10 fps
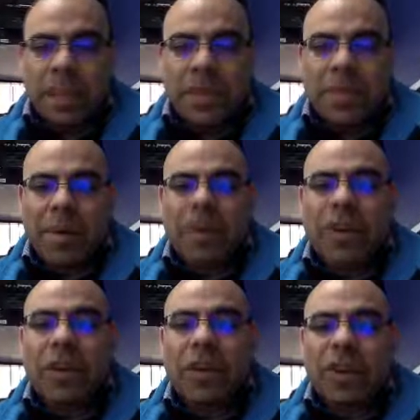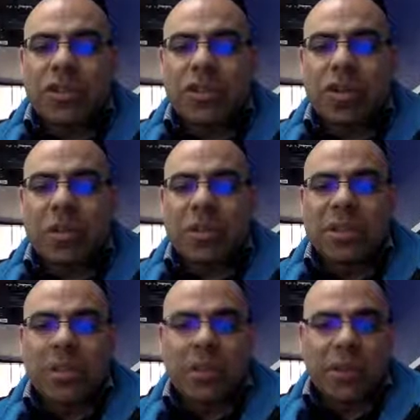So remember, notes from the chords,
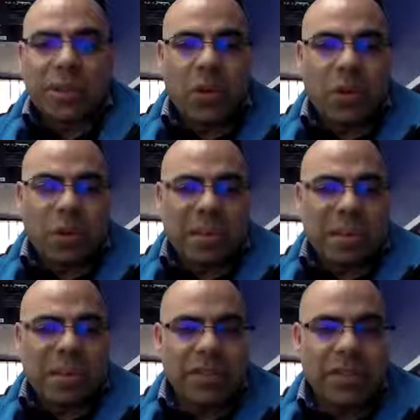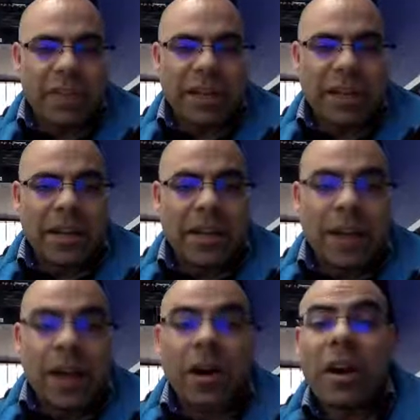notes from the chords. Let's go from the beginning.
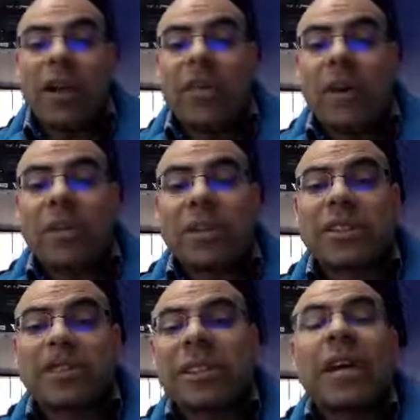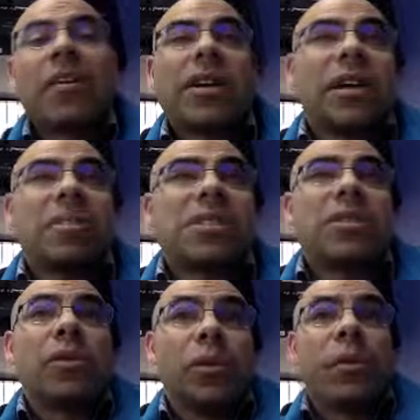And I don't even know what it's going to sound like yet. I'm just
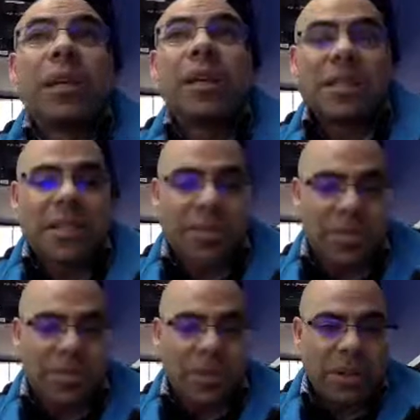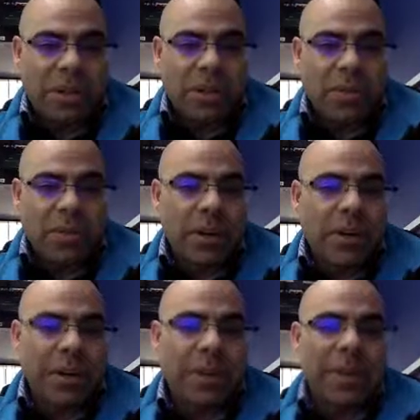looking to see whether it's going to
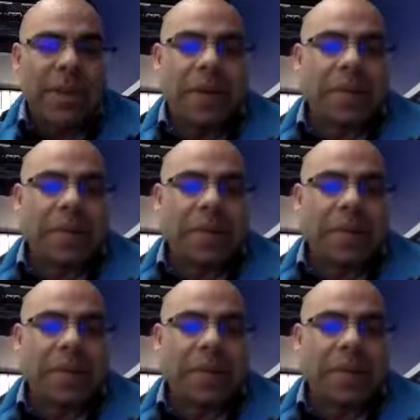work. Here we go.